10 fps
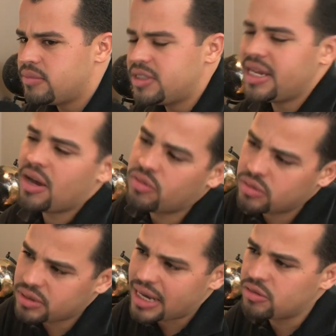
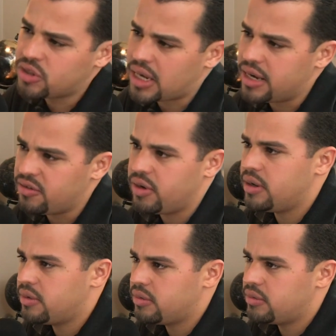downside of it.
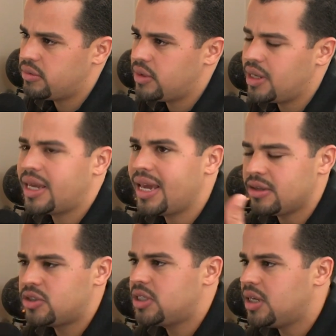It
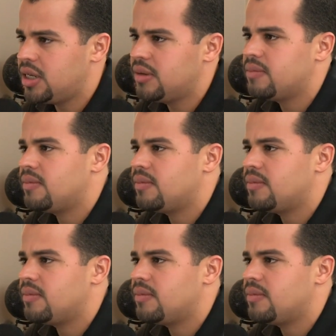can't see.